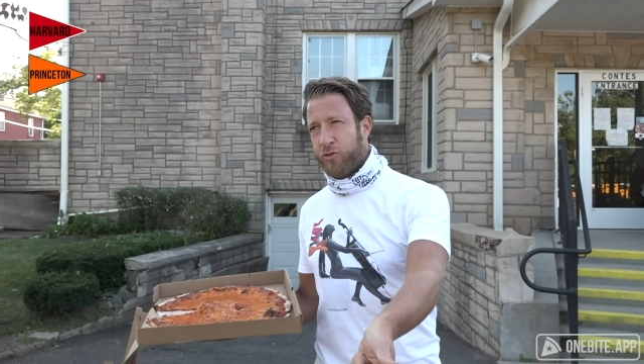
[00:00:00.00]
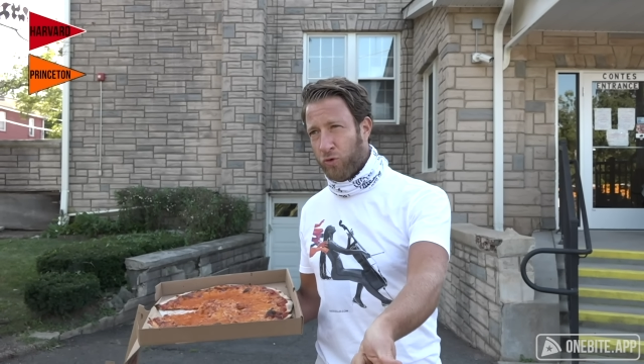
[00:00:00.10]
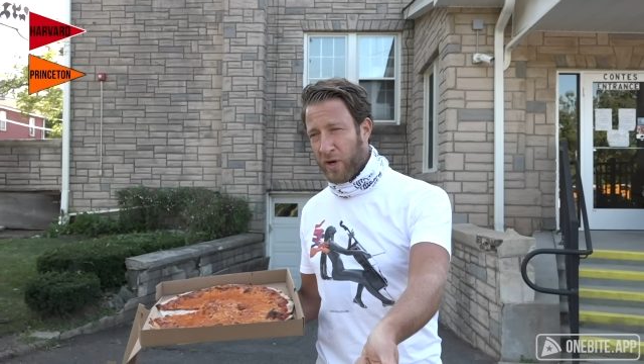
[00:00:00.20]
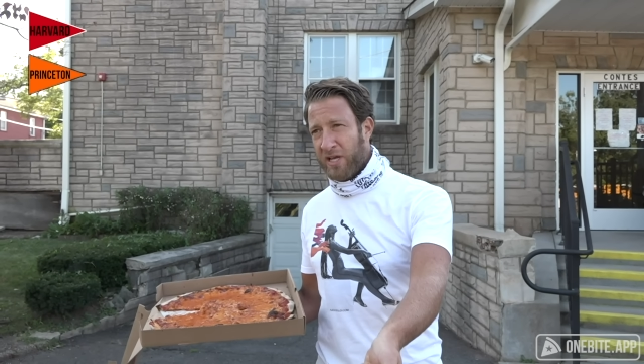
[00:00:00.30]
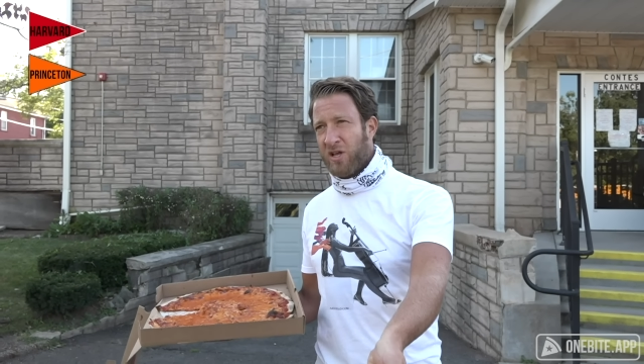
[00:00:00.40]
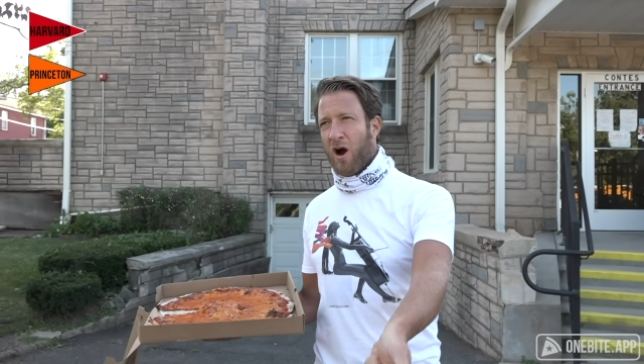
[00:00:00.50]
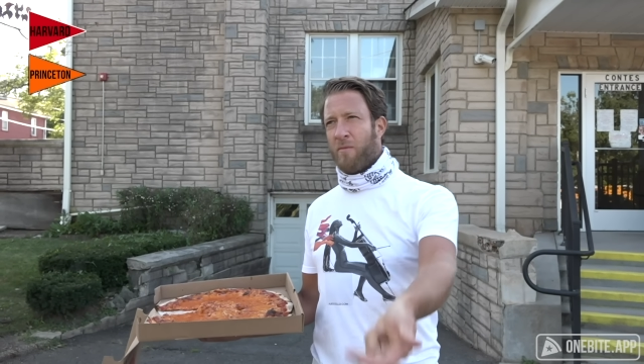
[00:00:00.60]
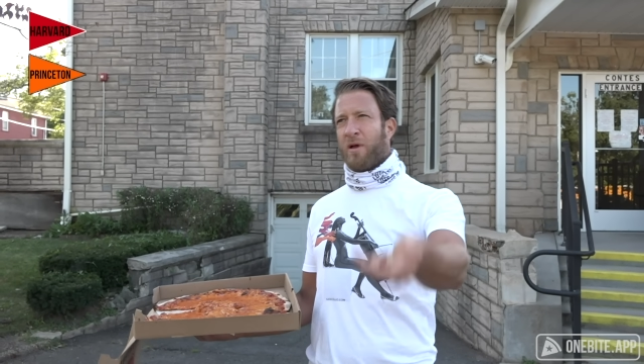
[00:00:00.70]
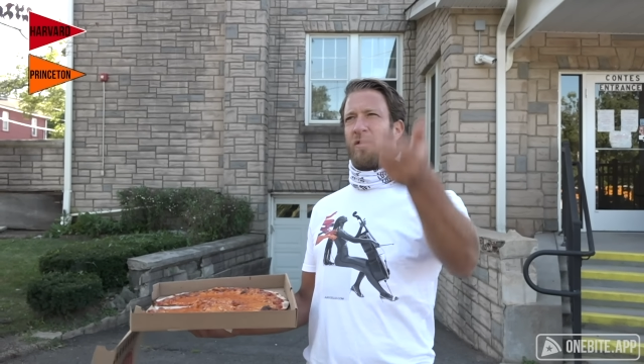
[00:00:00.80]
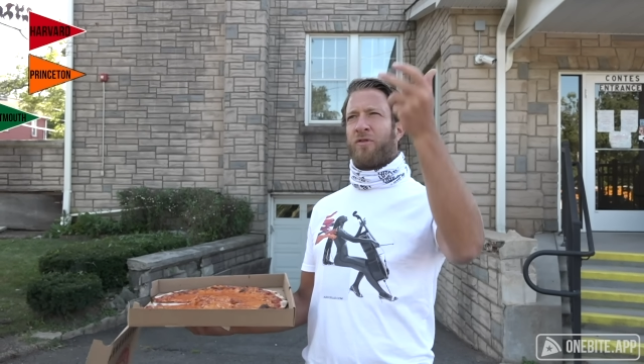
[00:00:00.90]
three
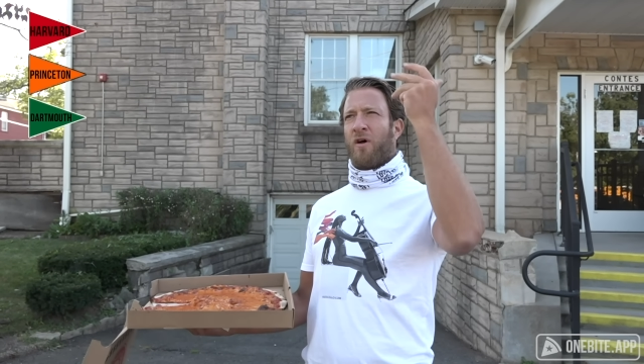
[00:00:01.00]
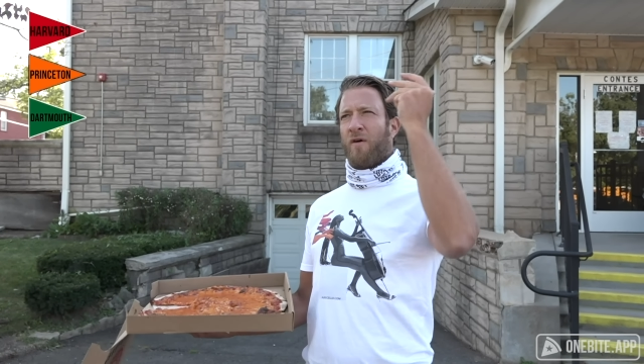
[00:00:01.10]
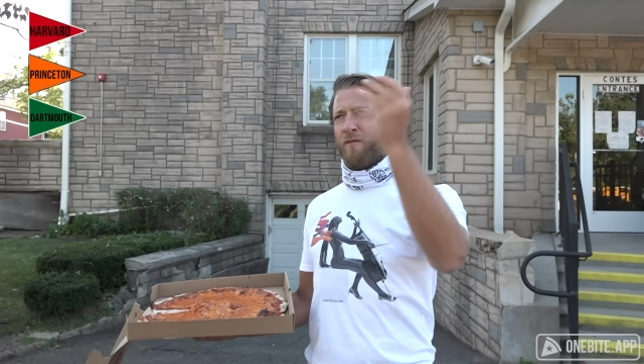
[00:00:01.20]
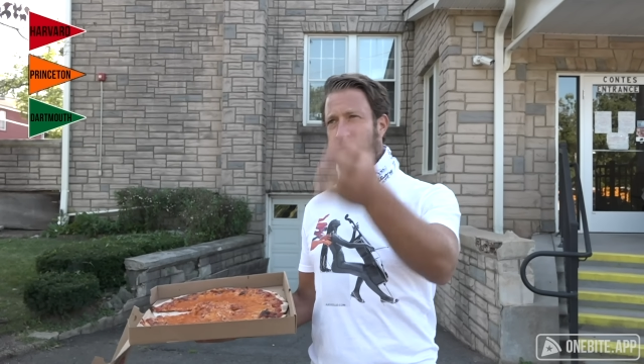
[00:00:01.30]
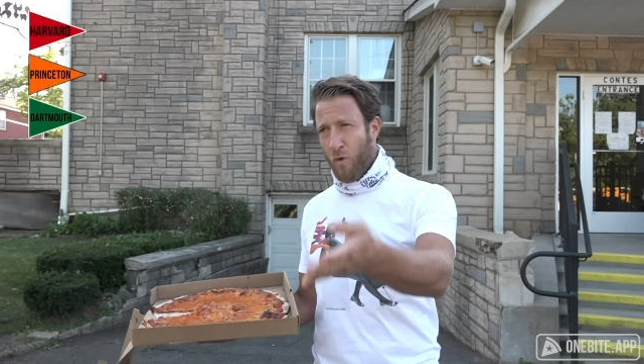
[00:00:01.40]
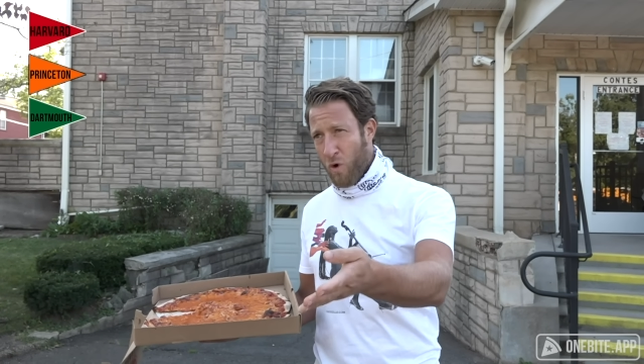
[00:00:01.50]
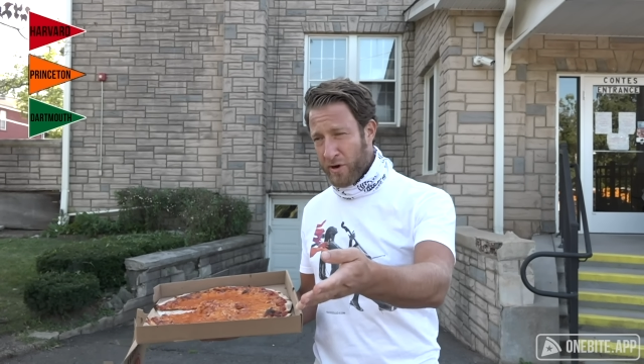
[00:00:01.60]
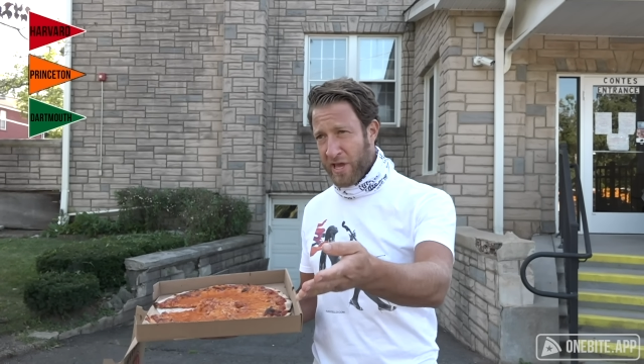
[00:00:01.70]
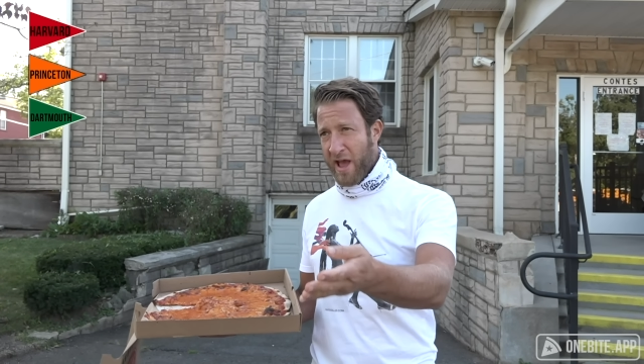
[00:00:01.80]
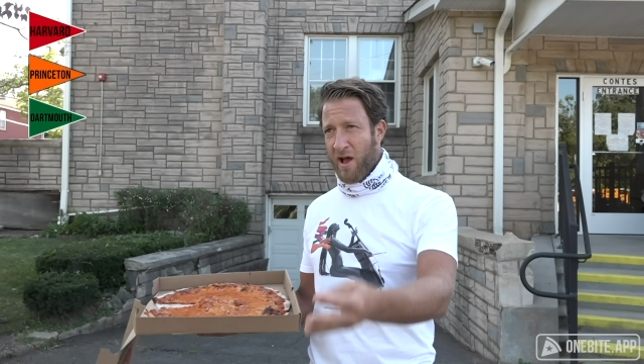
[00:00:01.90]
Dartmouth,
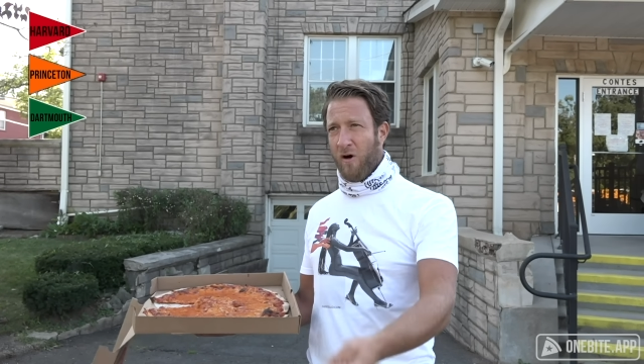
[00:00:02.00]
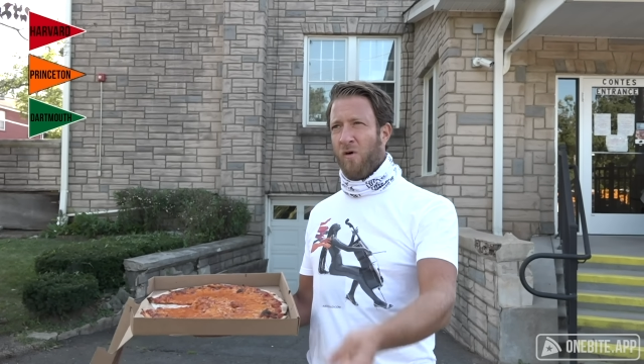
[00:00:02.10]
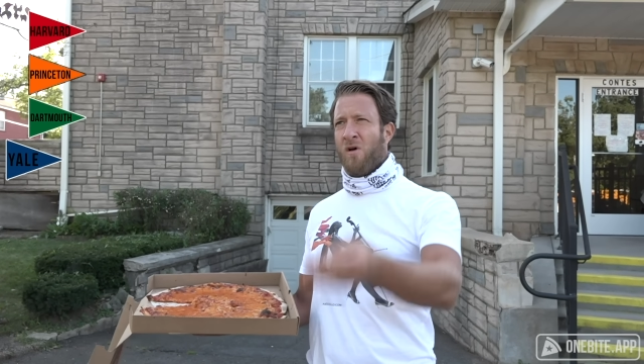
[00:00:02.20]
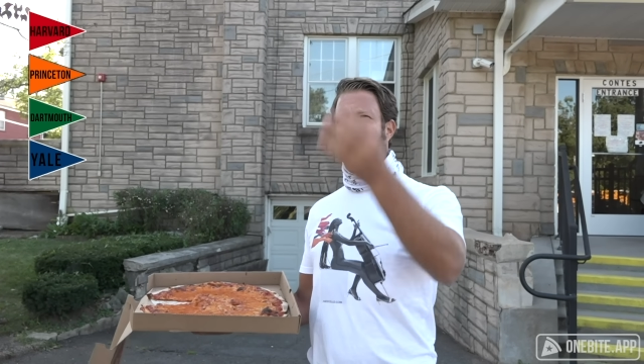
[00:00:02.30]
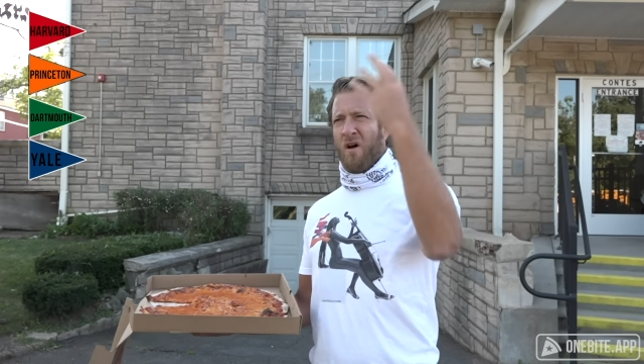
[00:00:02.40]
four Yale,